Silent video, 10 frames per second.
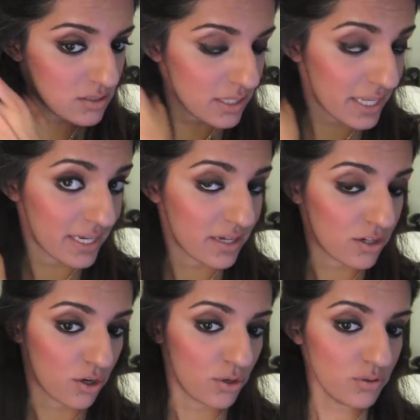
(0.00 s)
letting it
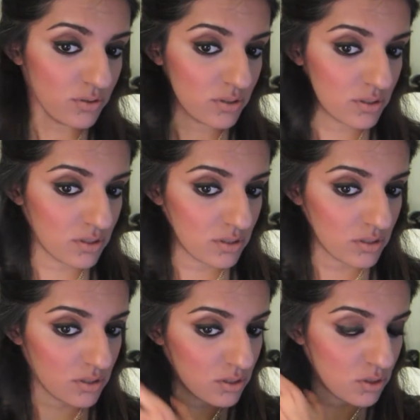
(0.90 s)
go,
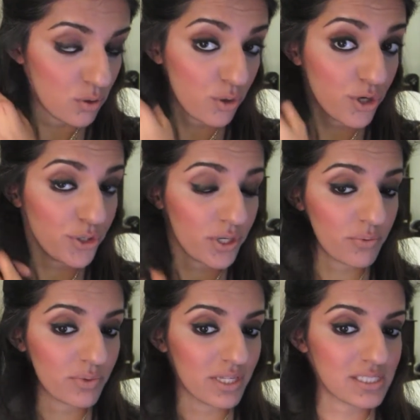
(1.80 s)
or you can
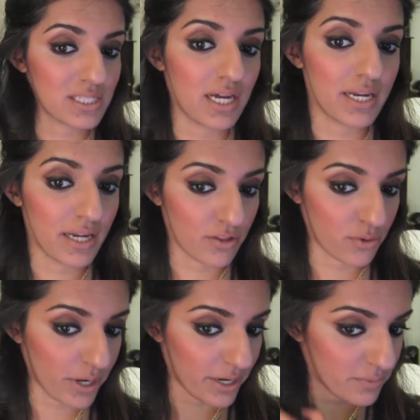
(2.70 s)
release it another
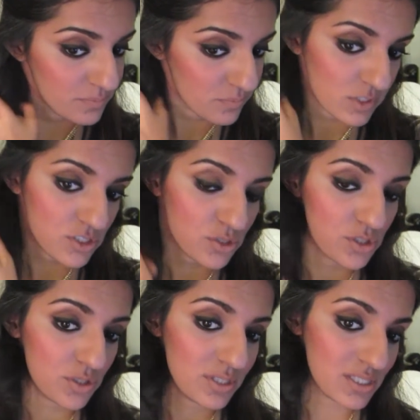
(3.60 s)
way. So
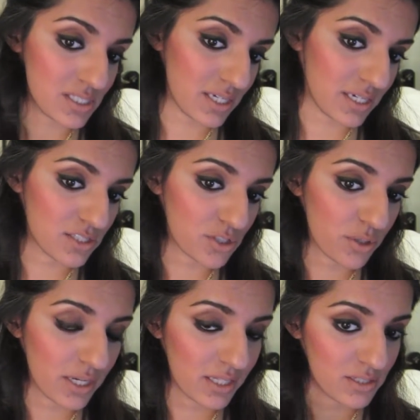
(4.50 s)
as you can see, it's
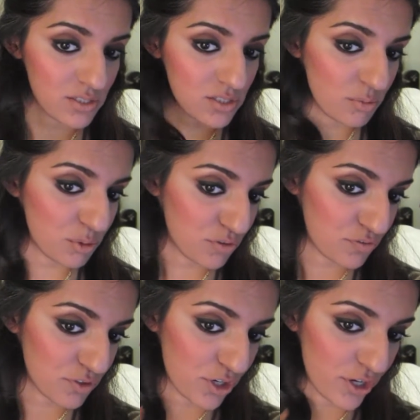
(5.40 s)
created this
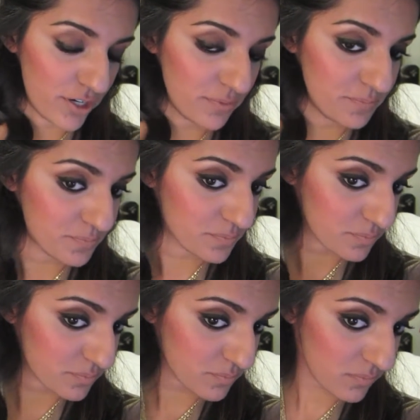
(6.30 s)
beautiful curl.
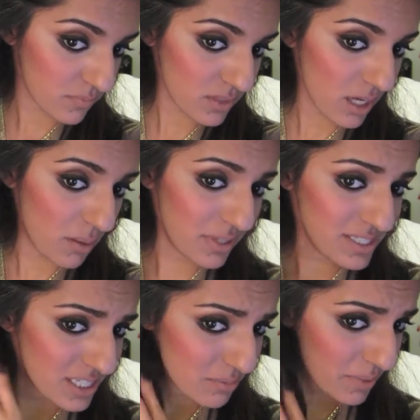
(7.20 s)
I'm going
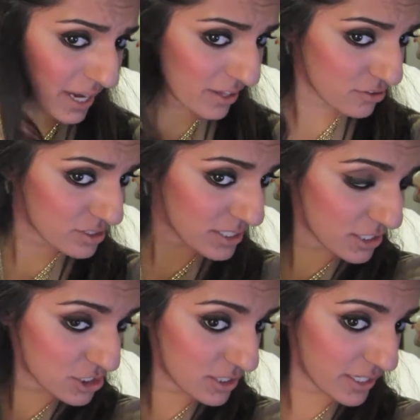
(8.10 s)
to take my other
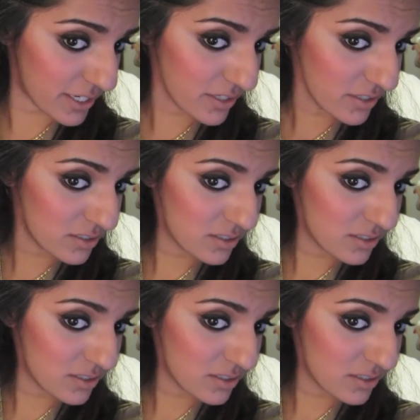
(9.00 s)
section here.